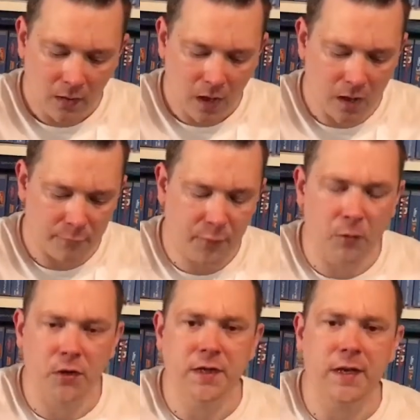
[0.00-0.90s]
A
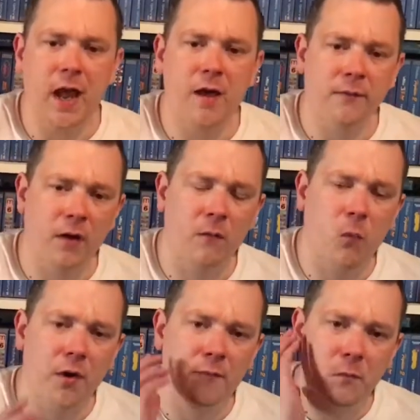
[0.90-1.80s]
few I didn't have,
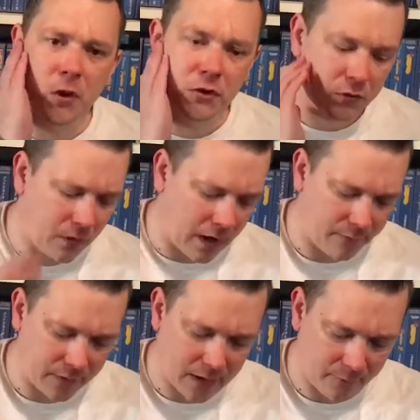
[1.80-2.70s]
one of them I do
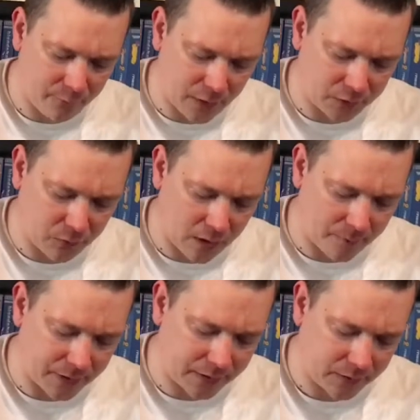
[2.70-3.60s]
have, and the first one
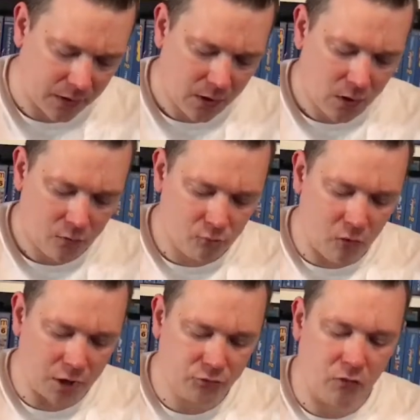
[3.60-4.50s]
up is
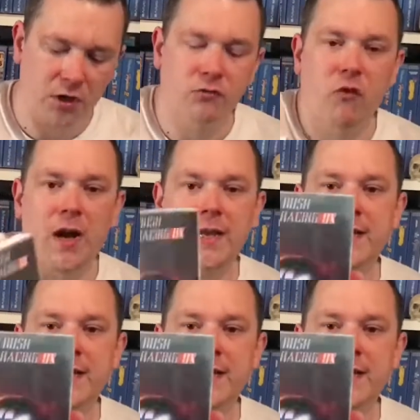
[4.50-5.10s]
Rush Rally